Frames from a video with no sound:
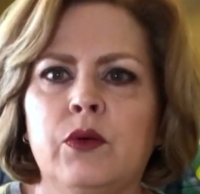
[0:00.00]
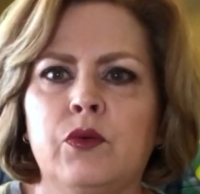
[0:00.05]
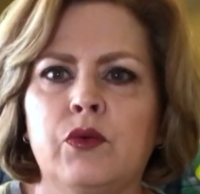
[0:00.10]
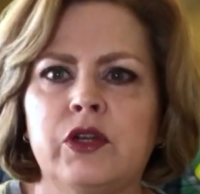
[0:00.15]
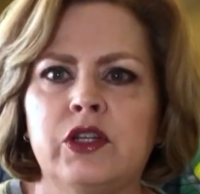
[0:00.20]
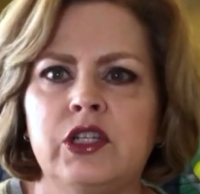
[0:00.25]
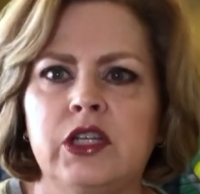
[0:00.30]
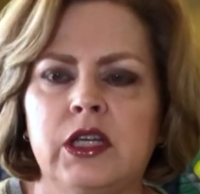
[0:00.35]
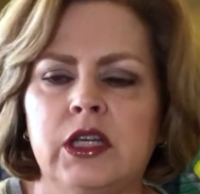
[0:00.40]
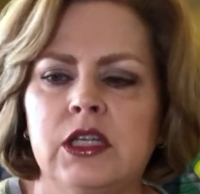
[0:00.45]

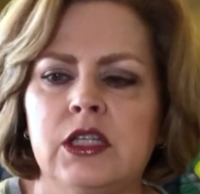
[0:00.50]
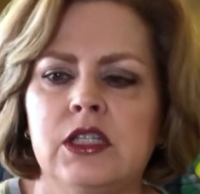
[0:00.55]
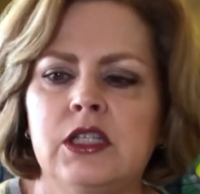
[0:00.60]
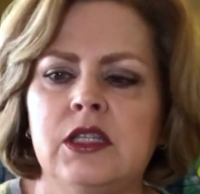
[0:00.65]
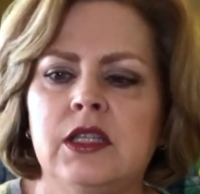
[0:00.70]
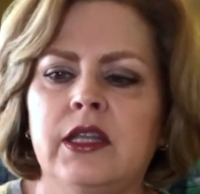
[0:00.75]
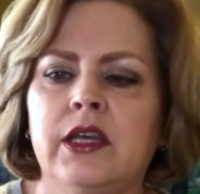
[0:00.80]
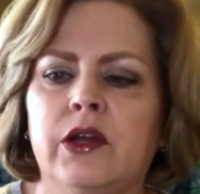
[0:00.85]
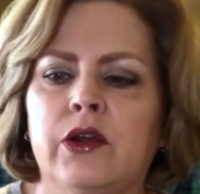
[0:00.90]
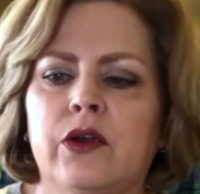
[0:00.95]
which is
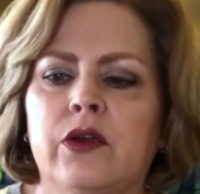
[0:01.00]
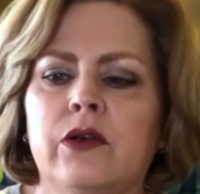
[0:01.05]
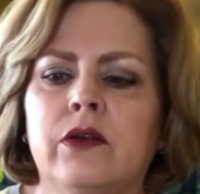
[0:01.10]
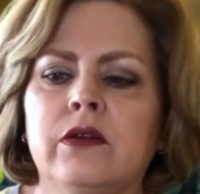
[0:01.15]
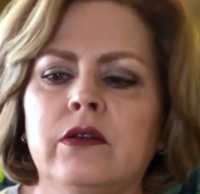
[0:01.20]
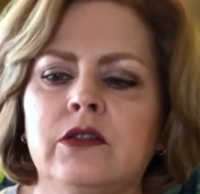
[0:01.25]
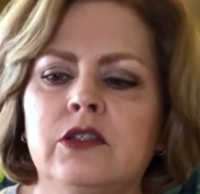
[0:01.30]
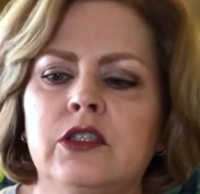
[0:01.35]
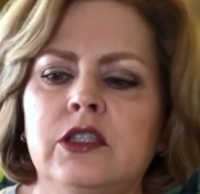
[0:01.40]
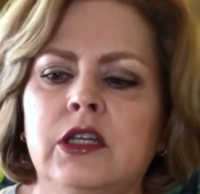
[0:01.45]

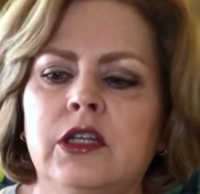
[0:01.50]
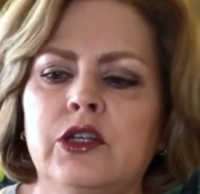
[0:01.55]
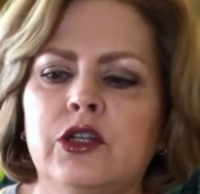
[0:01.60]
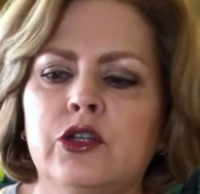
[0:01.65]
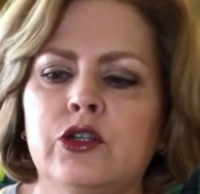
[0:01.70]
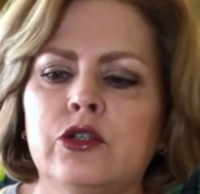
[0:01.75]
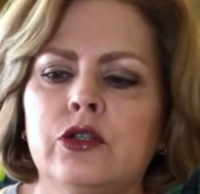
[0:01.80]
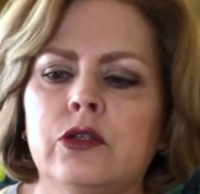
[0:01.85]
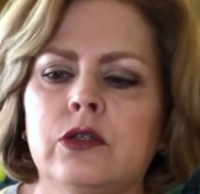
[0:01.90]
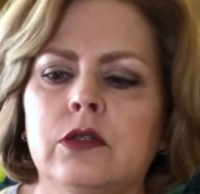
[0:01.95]
their
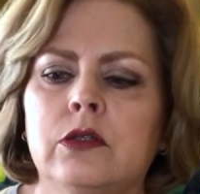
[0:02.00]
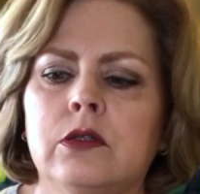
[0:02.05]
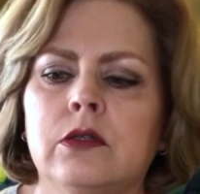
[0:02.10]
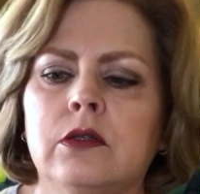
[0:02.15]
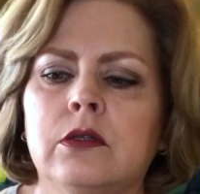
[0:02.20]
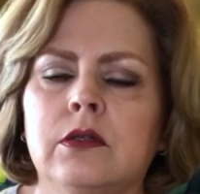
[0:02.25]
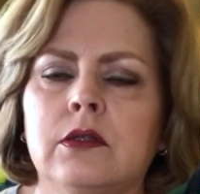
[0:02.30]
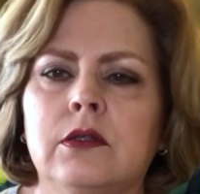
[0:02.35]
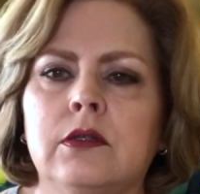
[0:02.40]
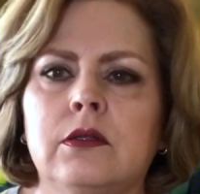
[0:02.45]

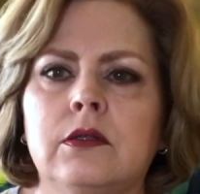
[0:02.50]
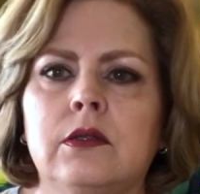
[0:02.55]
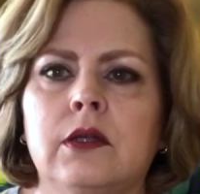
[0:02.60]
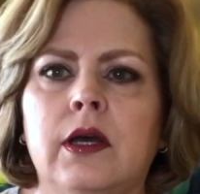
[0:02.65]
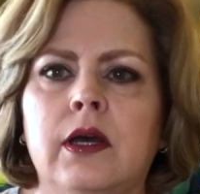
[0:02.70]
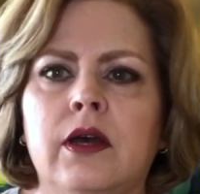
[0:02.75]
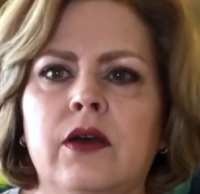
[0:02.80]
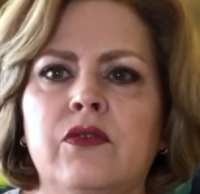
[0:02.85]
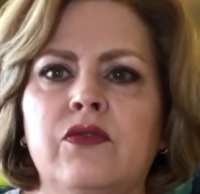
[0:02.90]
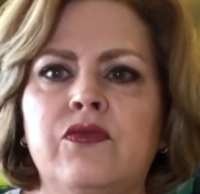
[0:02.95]
signature
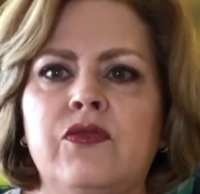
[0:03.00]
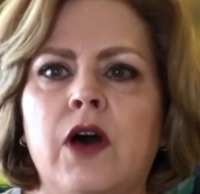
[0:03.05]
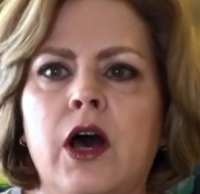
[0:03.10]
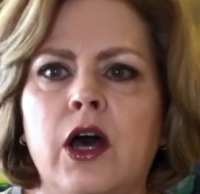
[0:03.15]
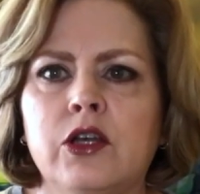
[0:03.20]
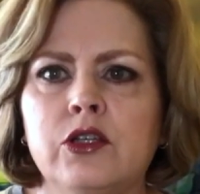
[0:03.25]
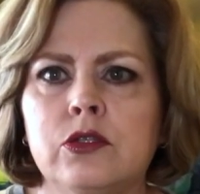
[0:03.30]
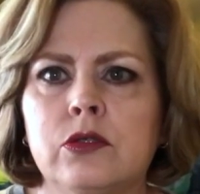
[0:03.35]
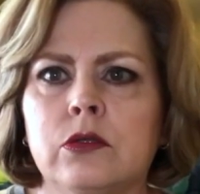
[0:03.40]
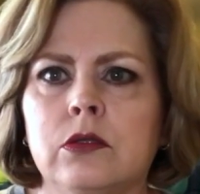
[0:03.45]

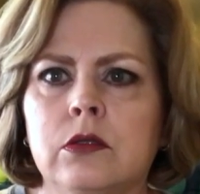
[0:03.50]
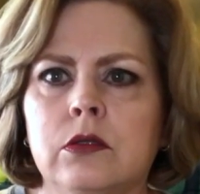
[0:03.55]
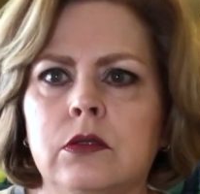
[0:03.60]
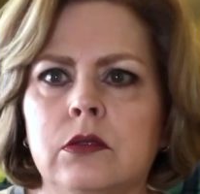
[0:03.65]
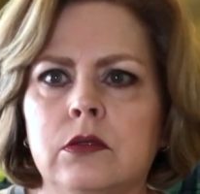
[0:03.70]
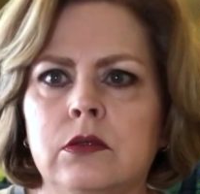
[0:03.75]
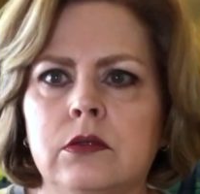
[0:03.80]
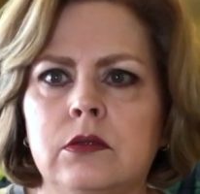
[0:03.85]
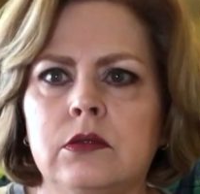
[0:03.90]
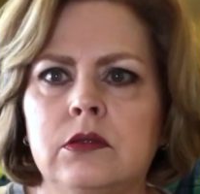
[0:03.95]

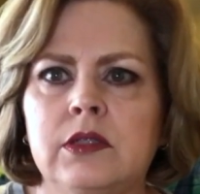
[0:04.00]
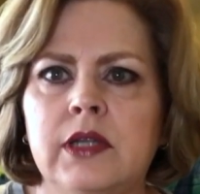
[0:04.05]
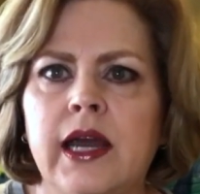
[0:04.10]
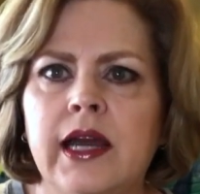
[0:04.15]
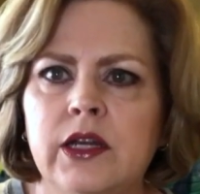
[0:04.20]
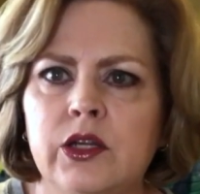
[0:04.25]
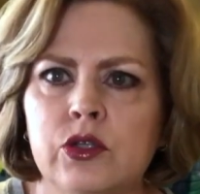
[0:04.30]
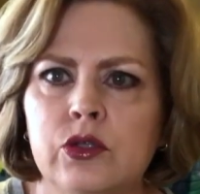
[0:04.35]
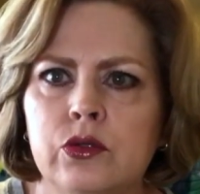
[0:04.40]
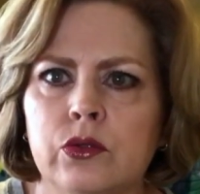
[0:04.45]
fossil
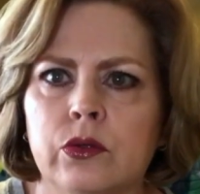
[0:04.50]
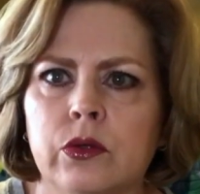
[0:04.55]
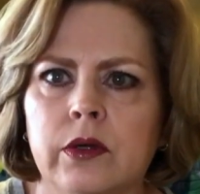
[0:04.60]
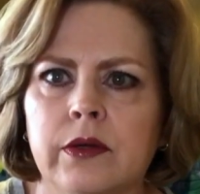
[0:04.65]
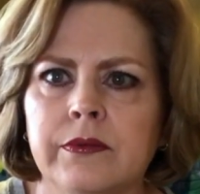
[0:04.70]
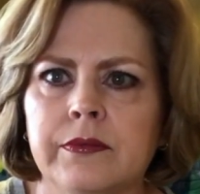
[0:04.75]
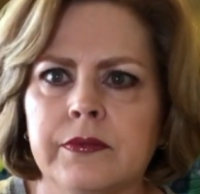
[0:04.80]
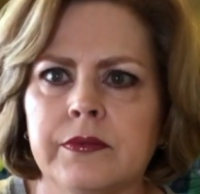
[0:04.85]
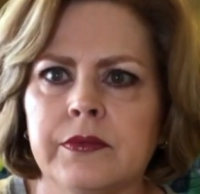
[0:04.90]
dinosaur.